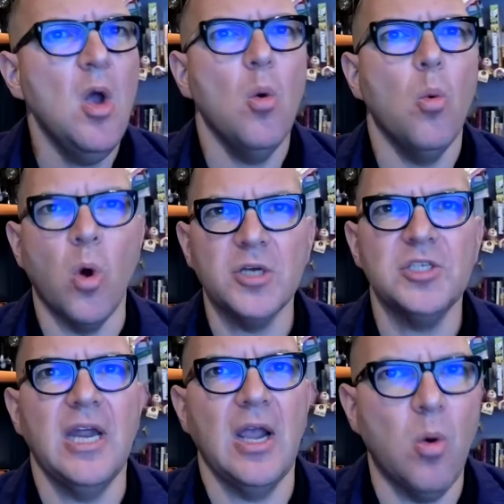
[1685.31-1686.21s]

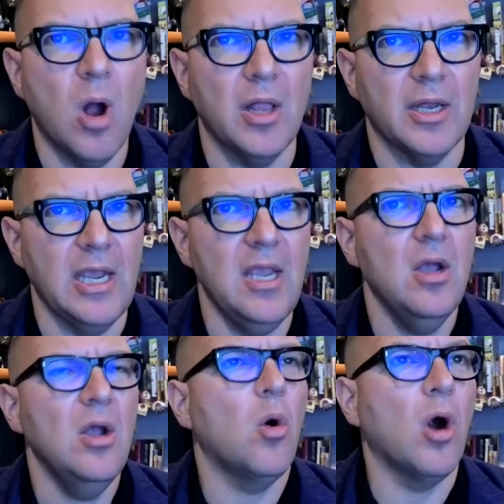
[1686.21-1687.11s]
worsening quality,
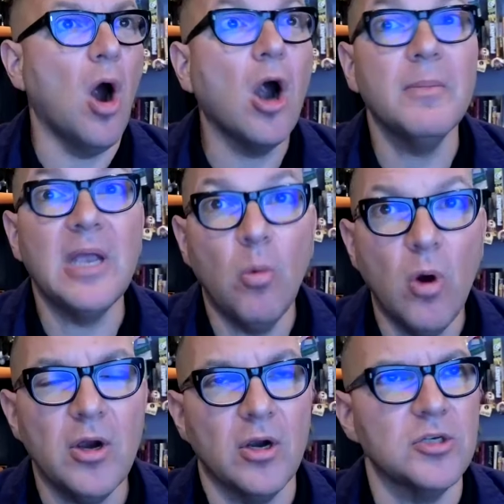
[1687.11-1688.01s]
or harming
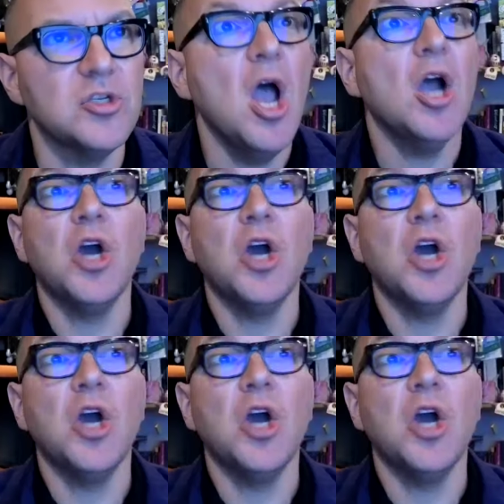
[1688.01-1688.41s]
workers